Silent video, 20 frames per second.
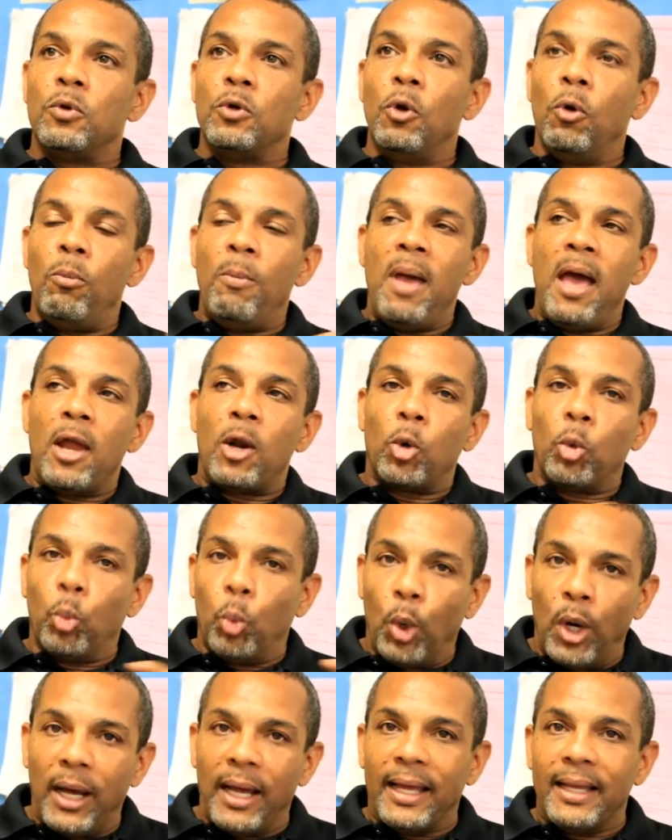no matter
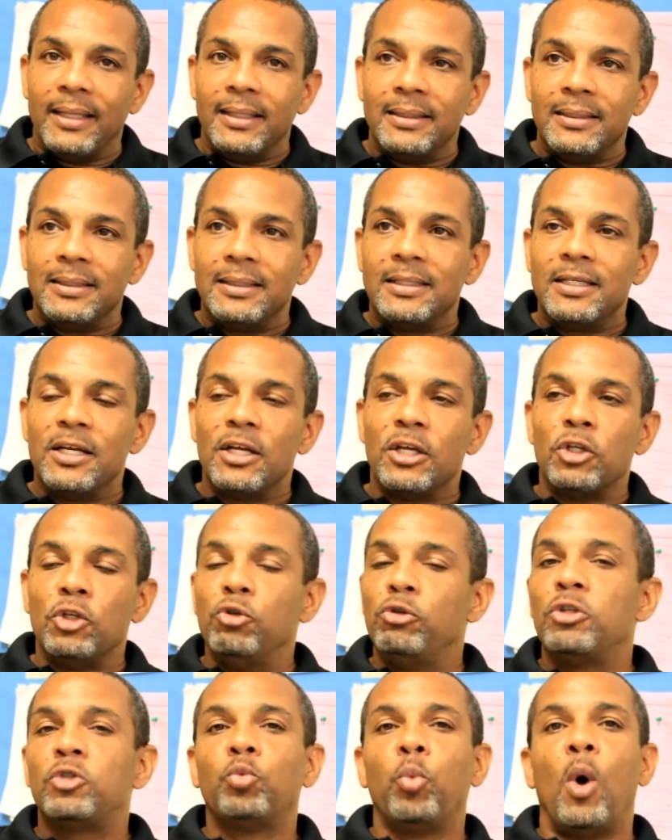what,
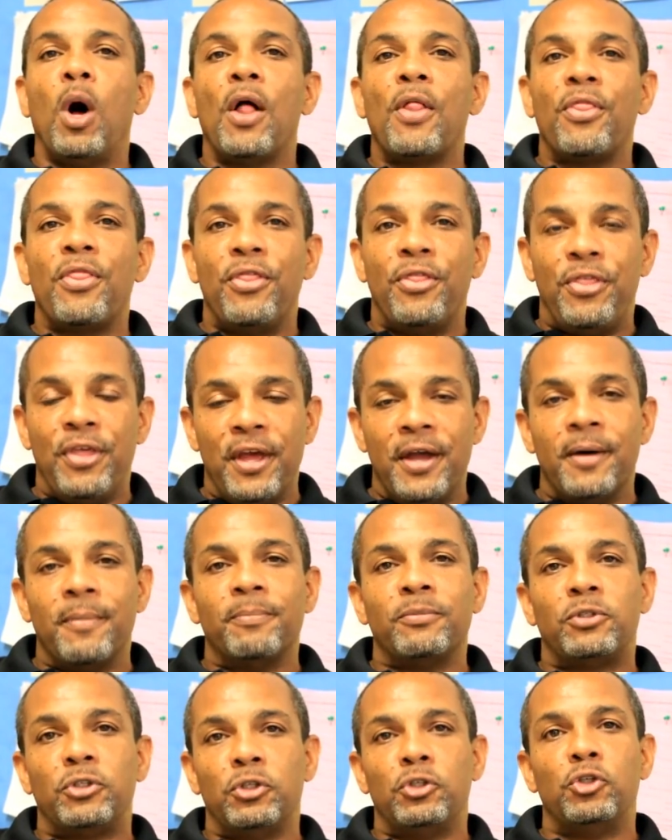you just want
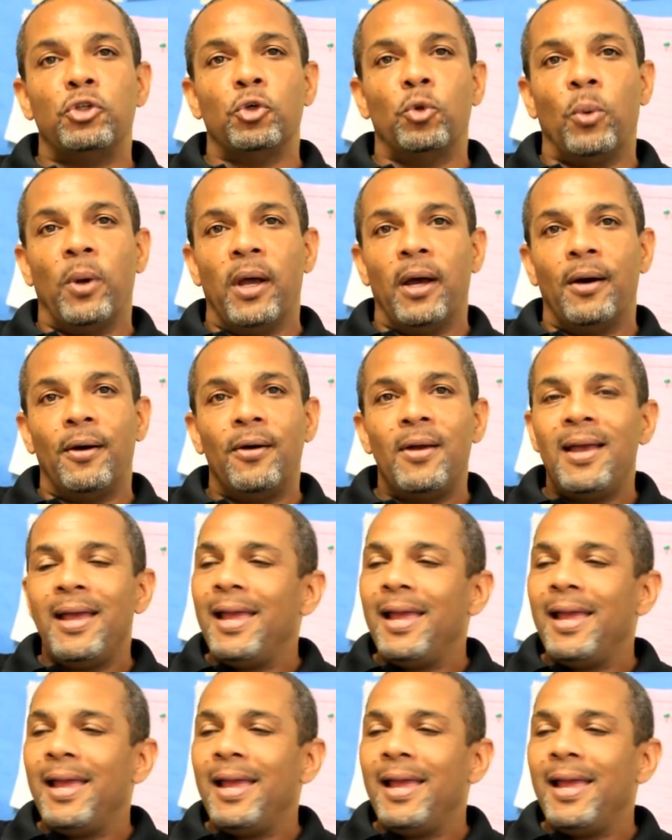them to do well.